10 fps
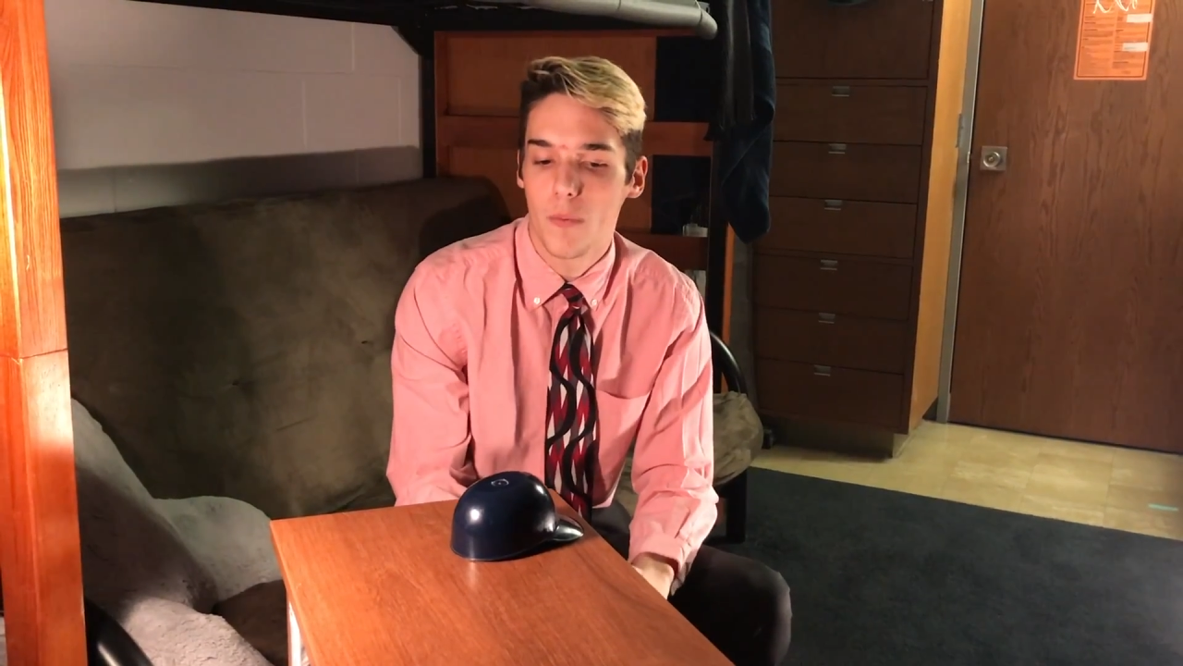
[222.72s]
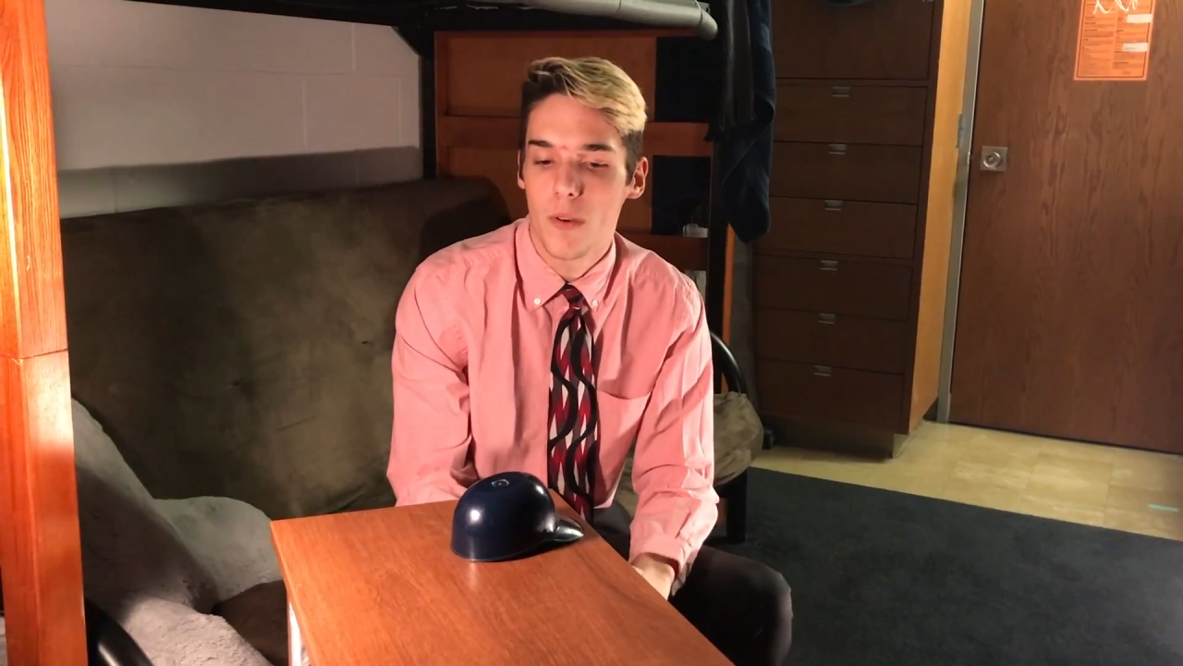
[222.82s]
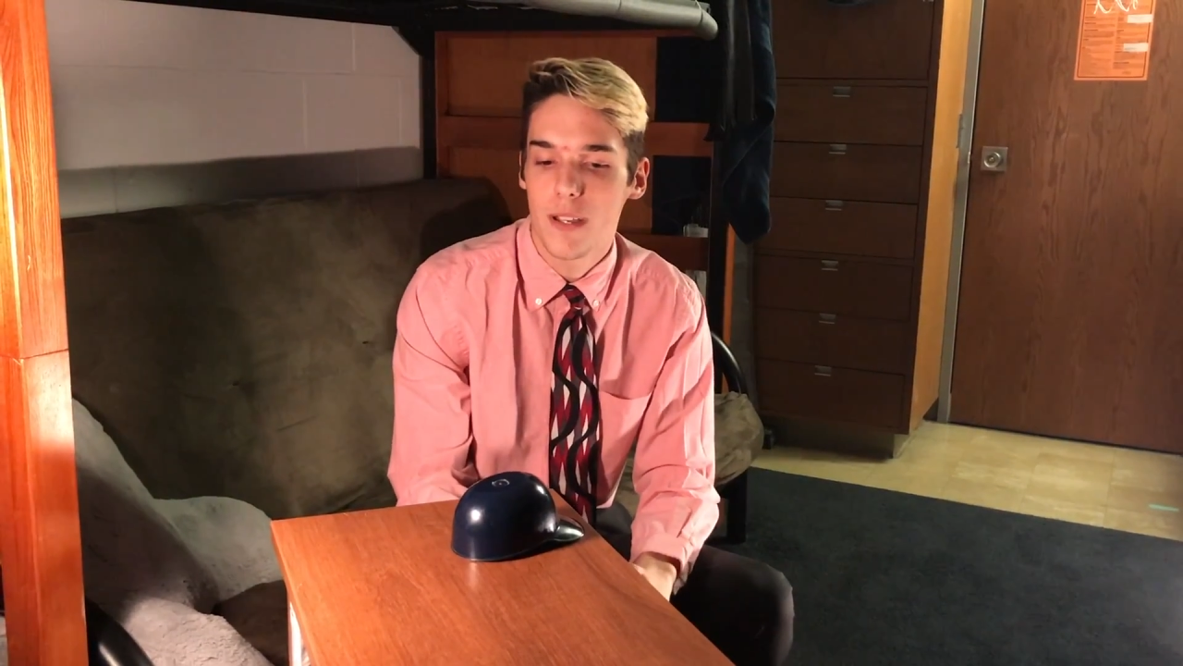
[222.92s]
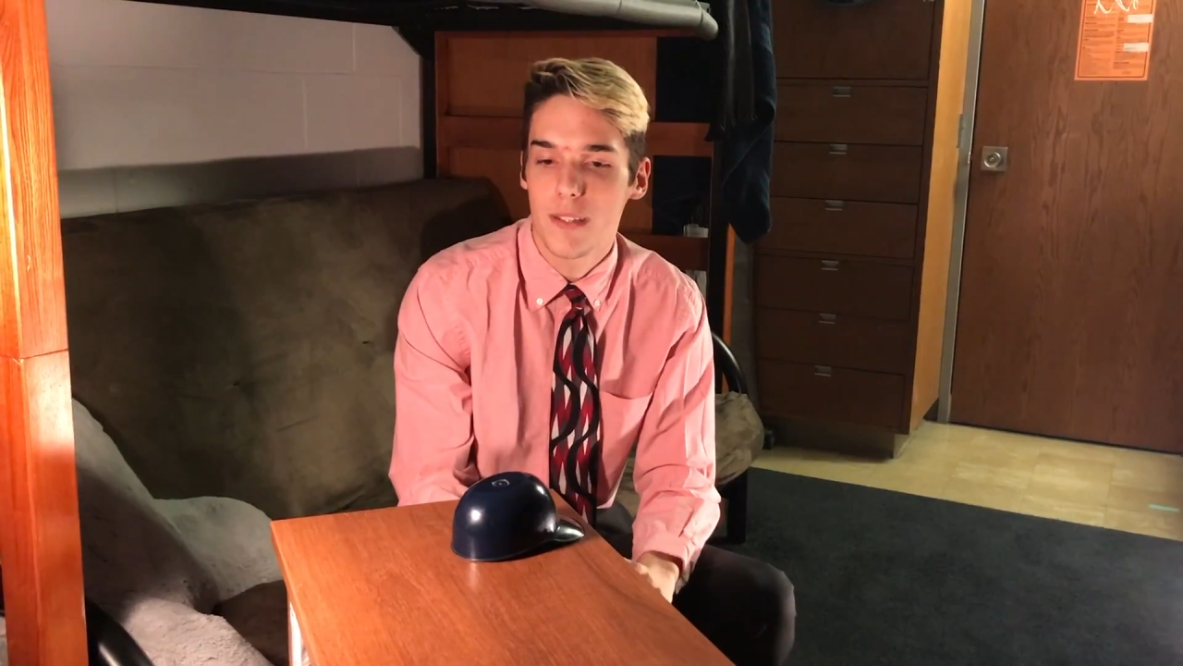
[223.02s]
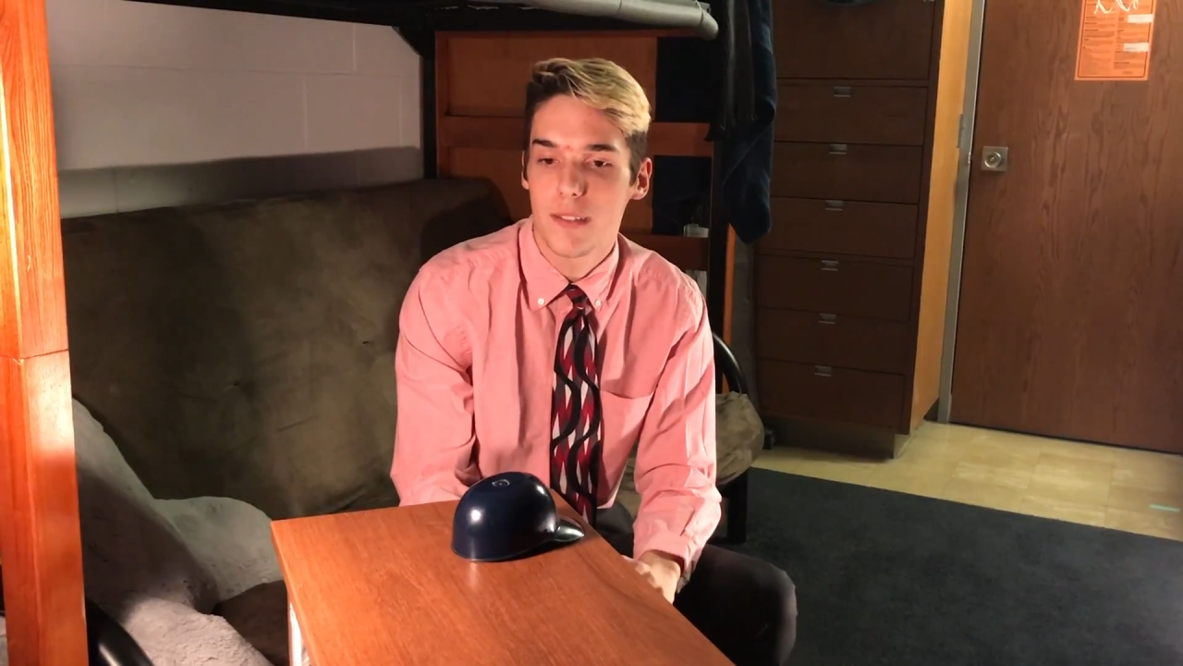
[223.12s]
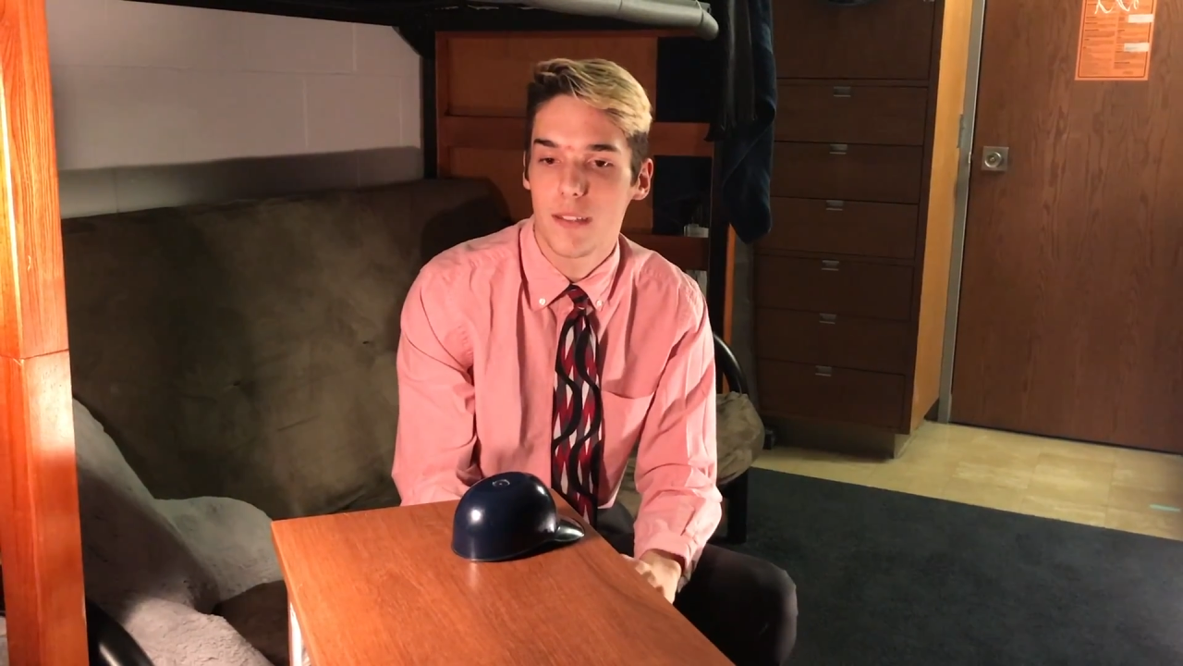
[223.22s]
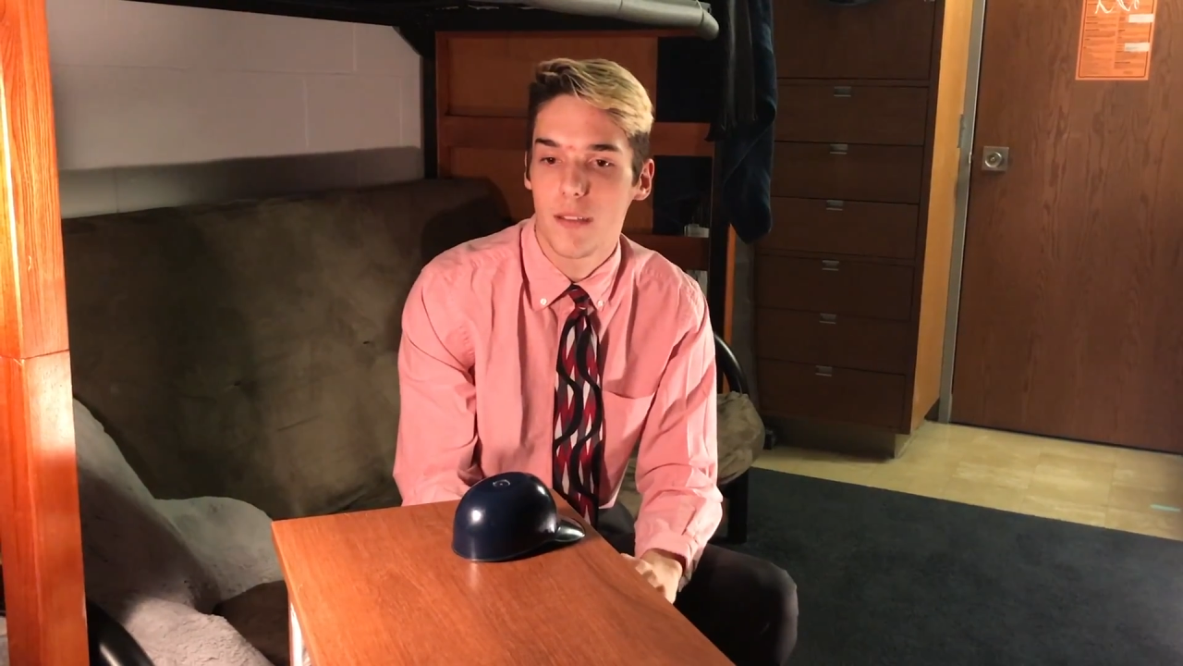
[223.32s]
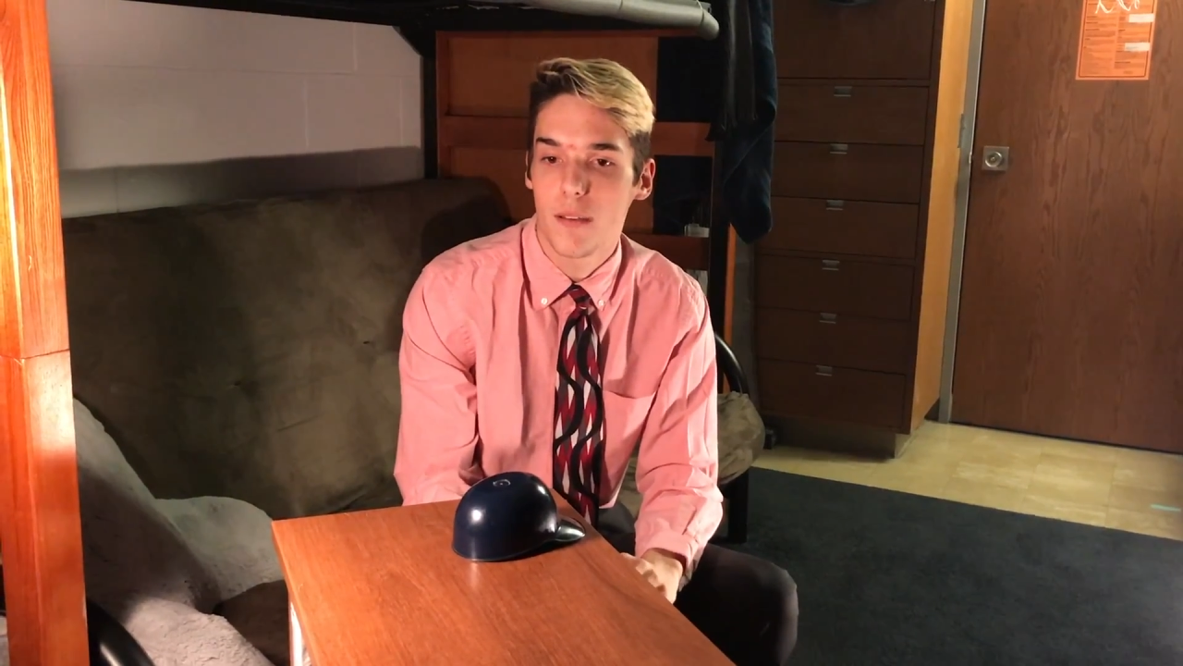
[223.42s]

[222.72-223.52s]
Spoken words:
was